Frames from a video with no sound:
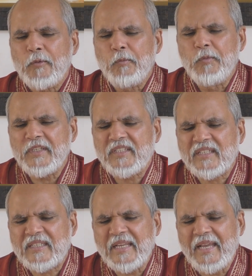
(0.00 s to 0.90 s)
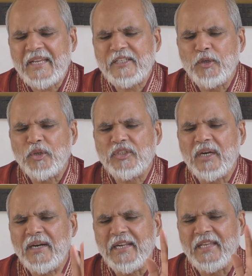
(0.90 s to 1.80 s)
which takes your
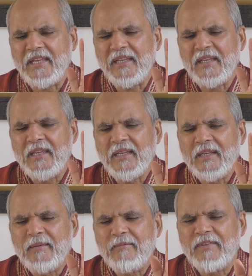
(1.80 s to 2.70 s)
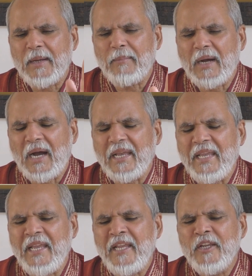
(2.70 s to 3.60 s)
journey from
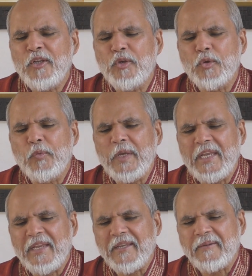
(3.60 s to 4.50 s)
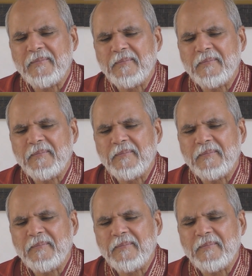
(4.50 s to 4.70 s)
I to we.